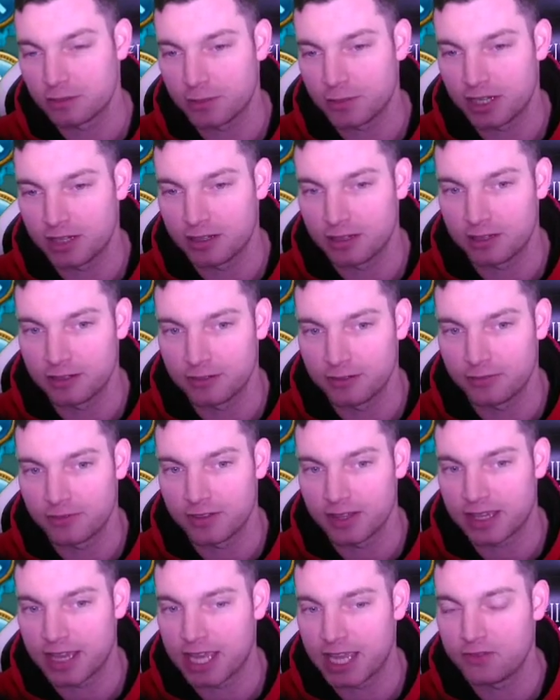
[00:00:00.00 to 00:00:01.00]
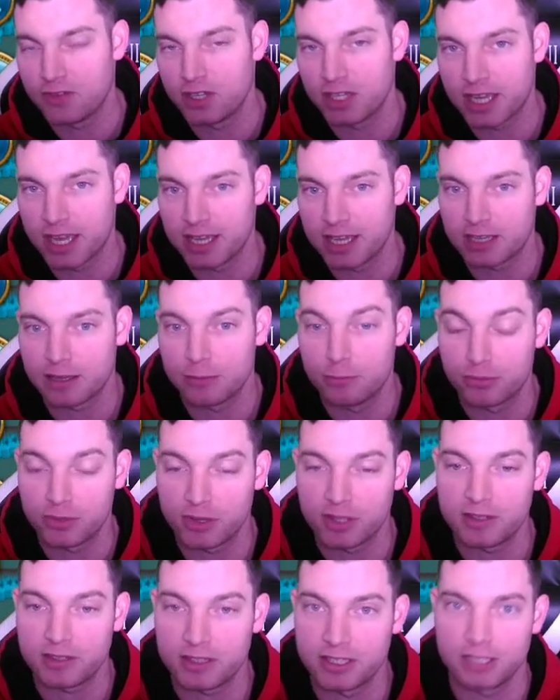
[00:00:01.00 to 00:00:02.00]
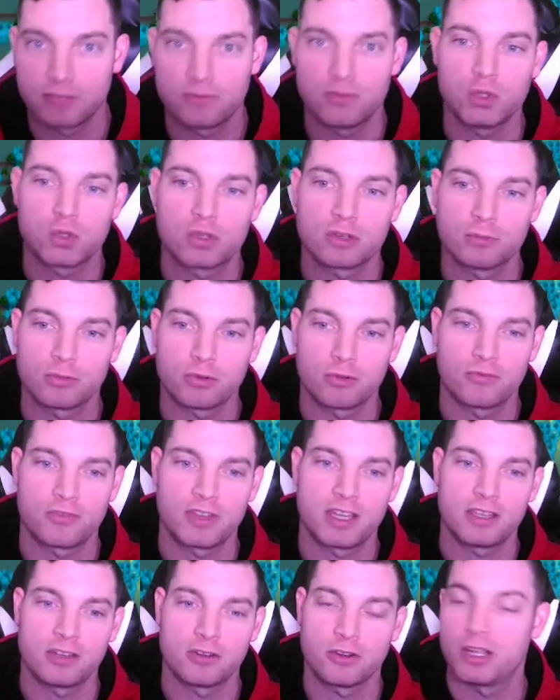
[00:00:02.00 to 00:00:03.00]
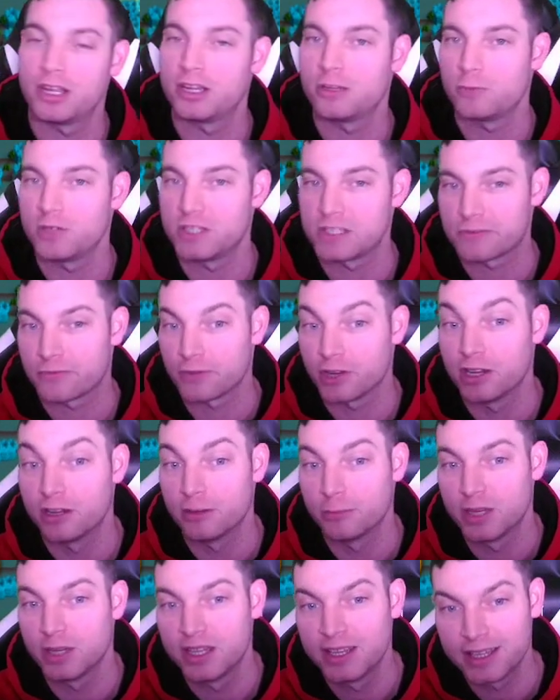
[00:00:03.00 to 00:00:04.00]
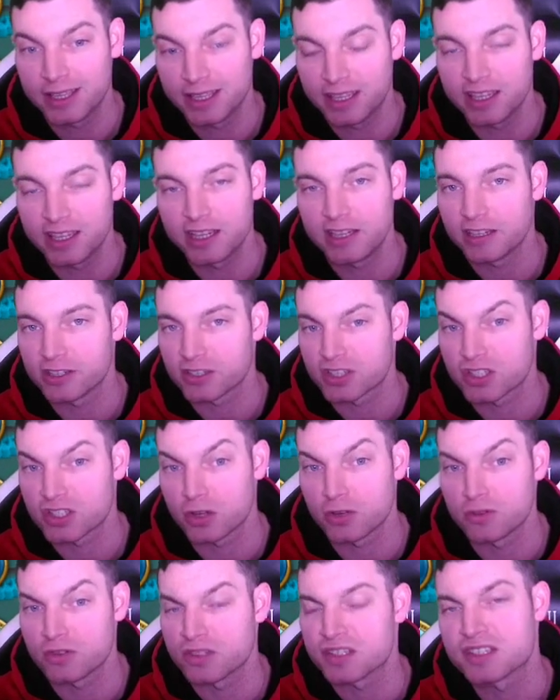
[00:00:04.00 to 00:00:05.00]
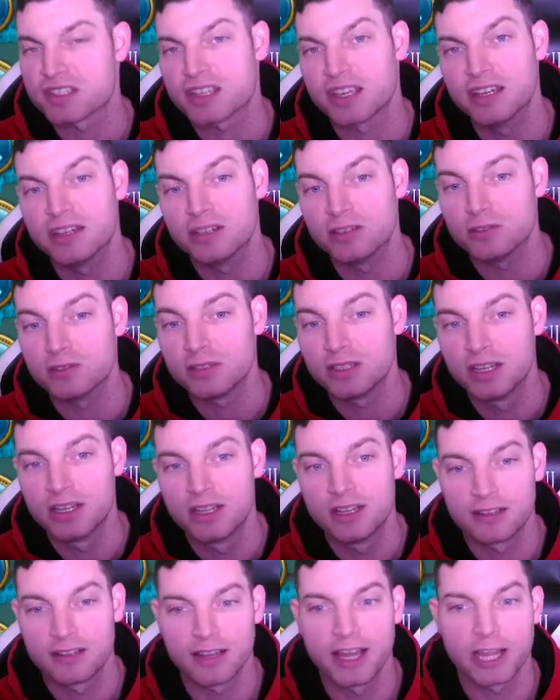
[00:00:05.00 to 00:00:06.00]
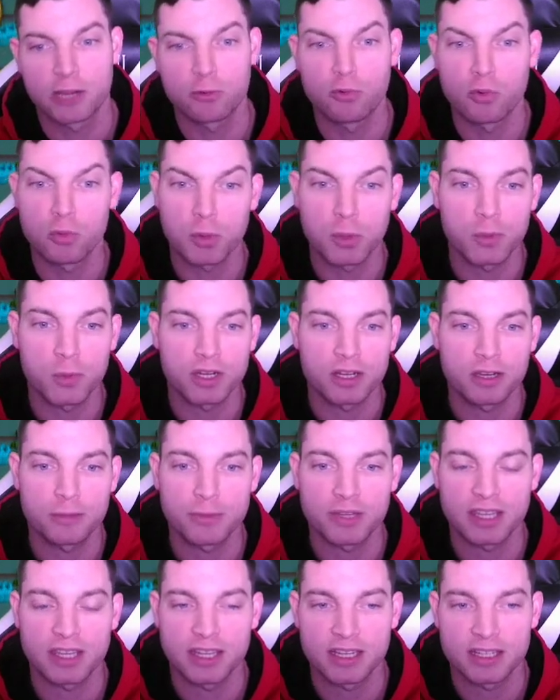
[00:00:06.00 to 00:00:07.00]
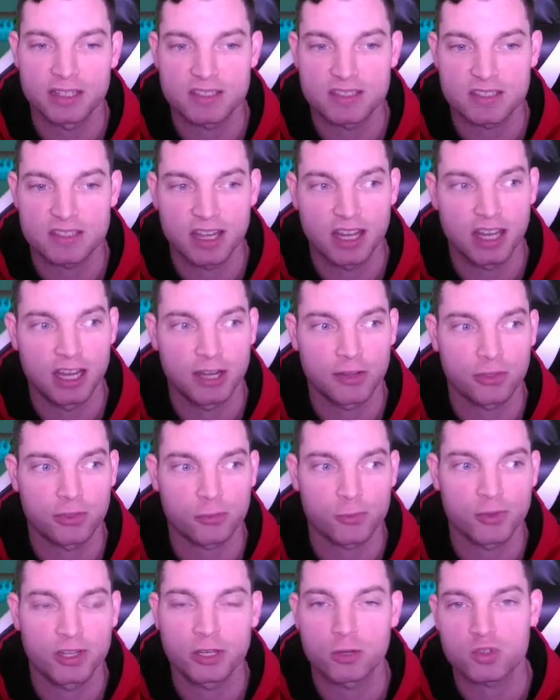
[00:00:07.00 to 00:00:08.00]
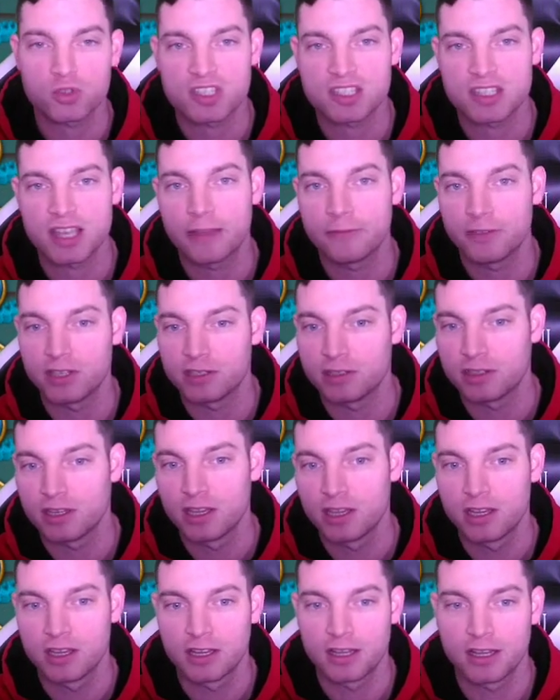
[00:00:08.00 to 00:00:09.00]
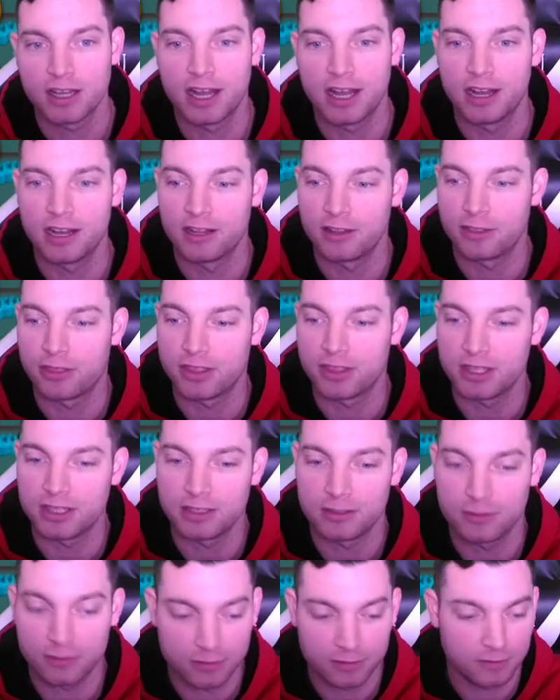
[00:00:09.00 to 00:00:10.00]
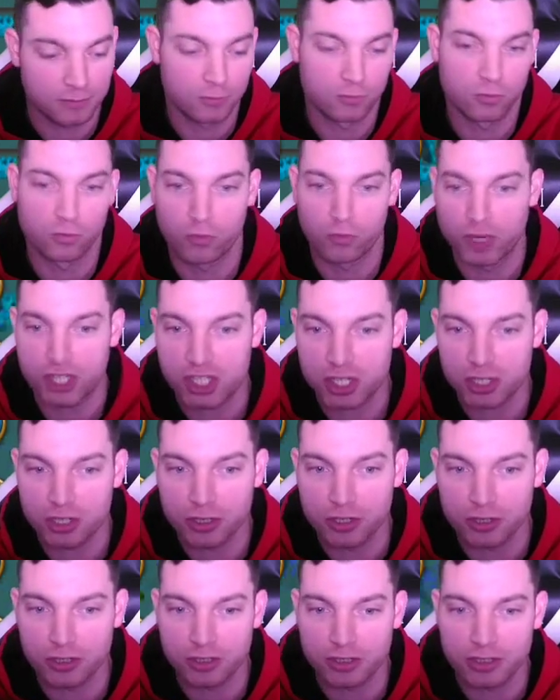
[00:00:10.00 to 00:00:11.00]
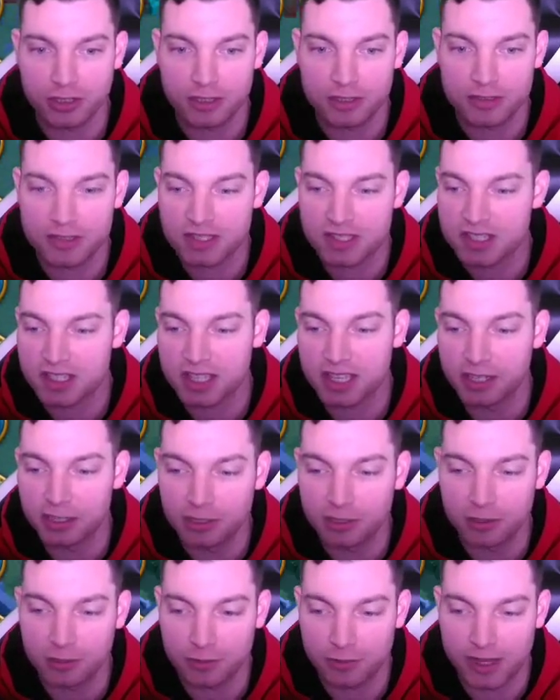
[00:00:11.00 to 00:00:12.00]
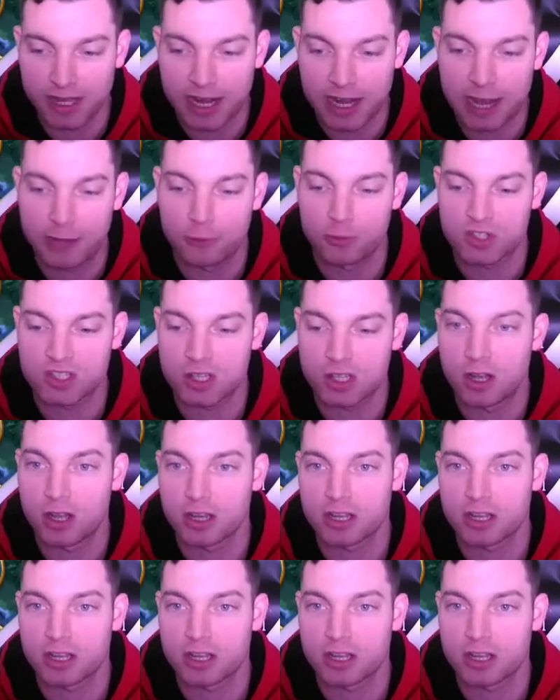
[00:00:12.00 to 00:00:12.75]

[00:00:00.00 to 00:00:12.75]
of the KVK completely if you can prevent your enemies from getting a certain skill. Like when we went up against 307, the Richard skill that I was talking